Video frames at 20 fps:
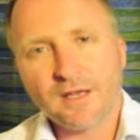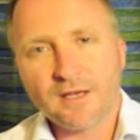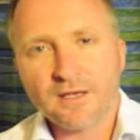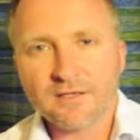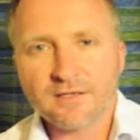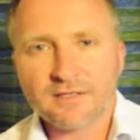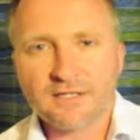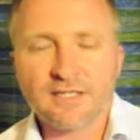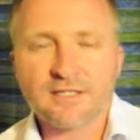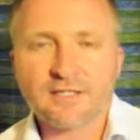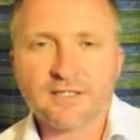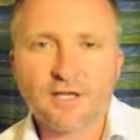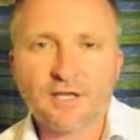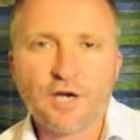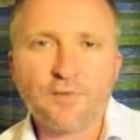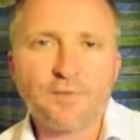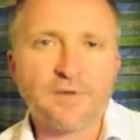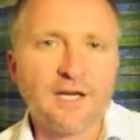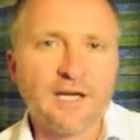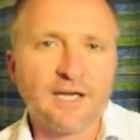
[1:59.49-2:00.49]
Since
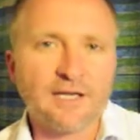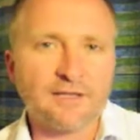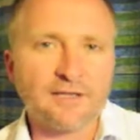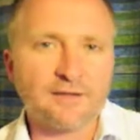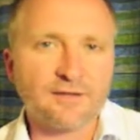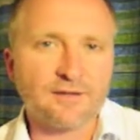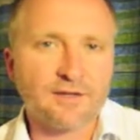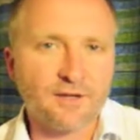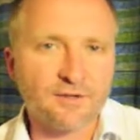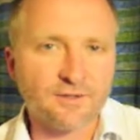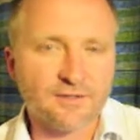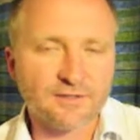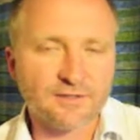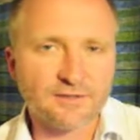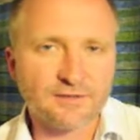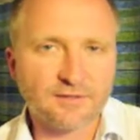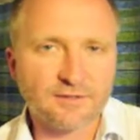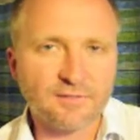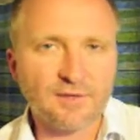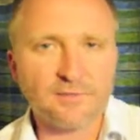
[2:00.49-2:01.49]
Copenhagen,
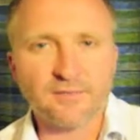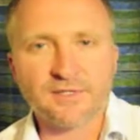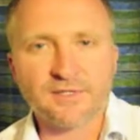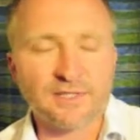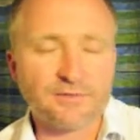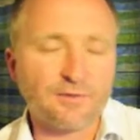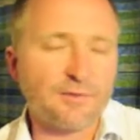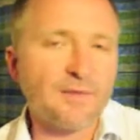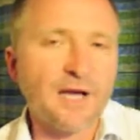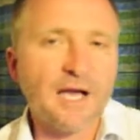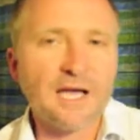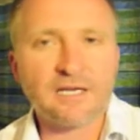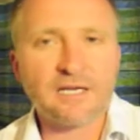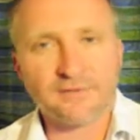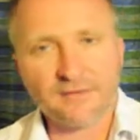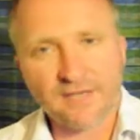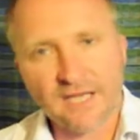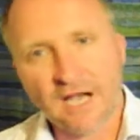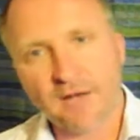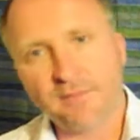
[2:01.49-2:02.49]
those commitments that were made
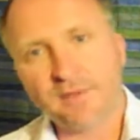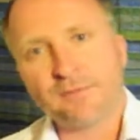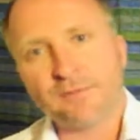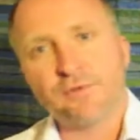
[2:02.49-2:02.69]
have now been